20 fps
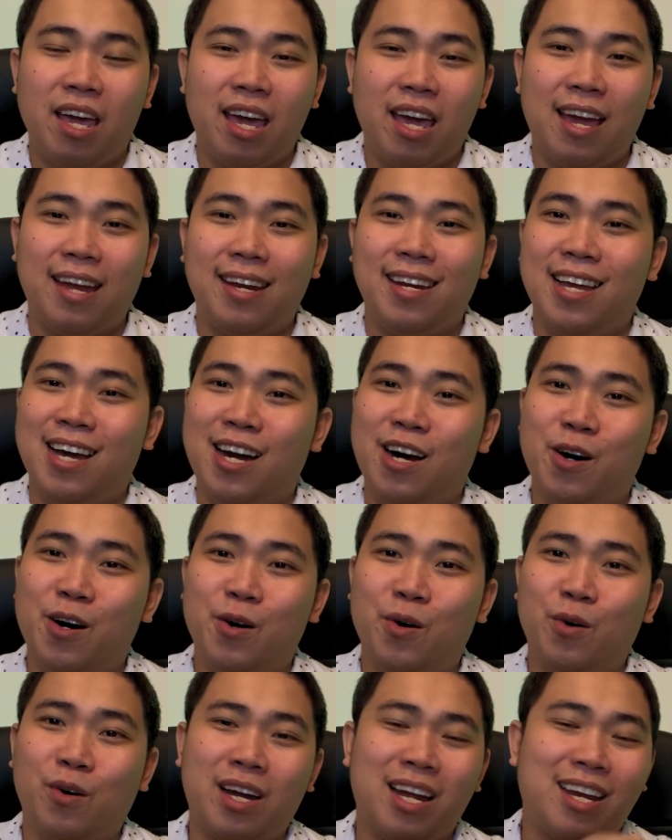and
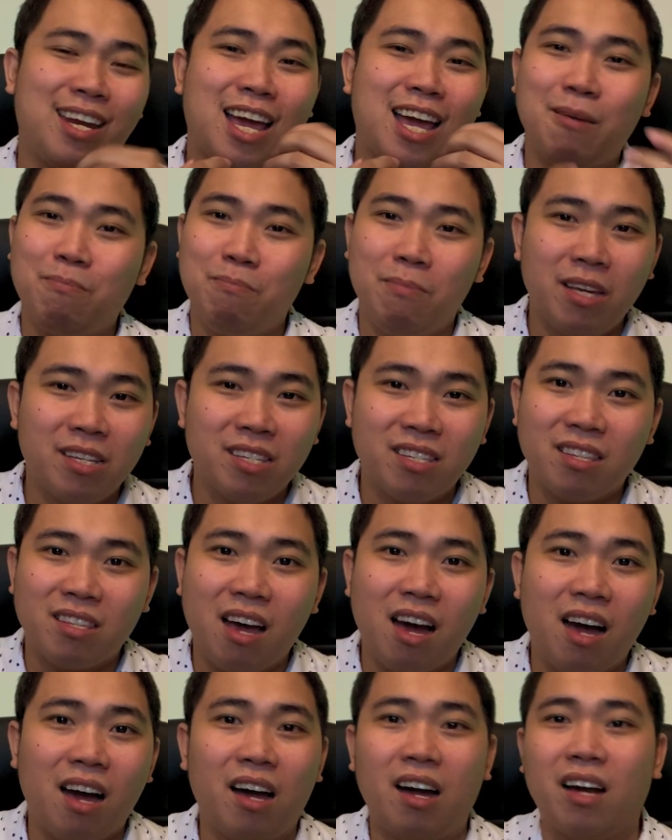now cannabis
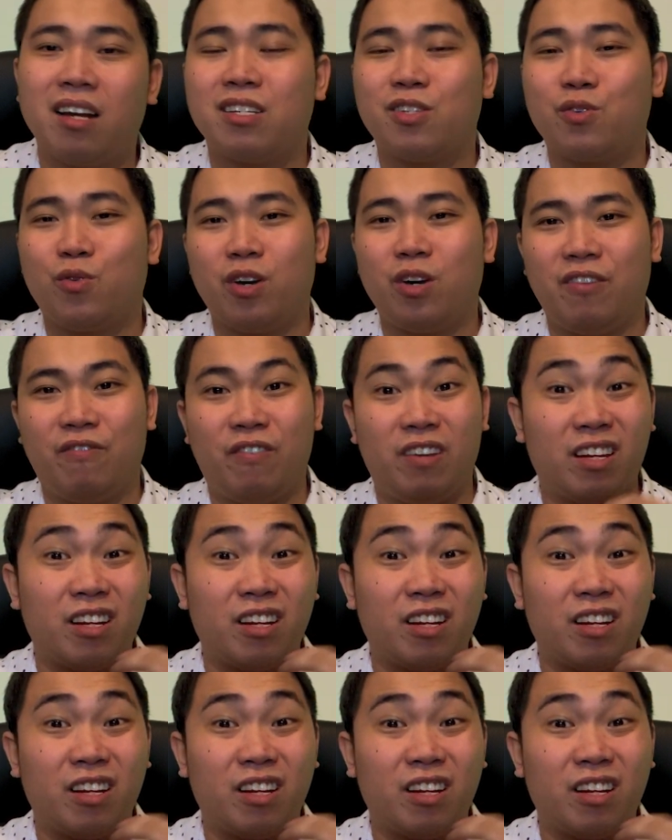stocks or even